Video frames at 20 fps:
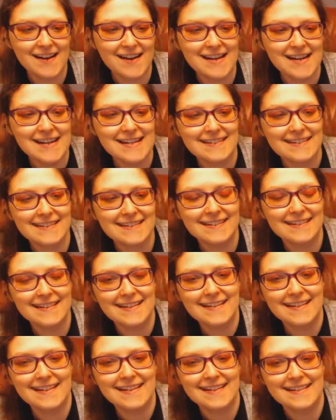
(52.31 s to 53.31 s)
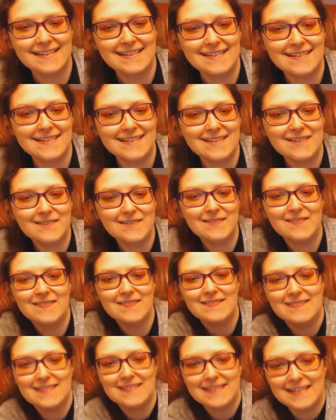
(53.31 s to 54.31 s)
eyes and
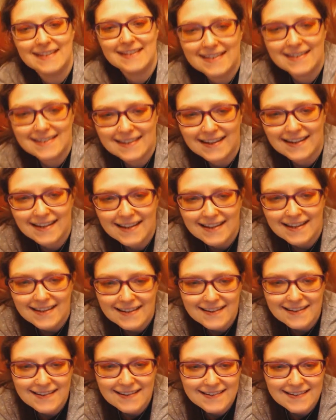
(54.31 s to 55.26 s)
she's gorgeous.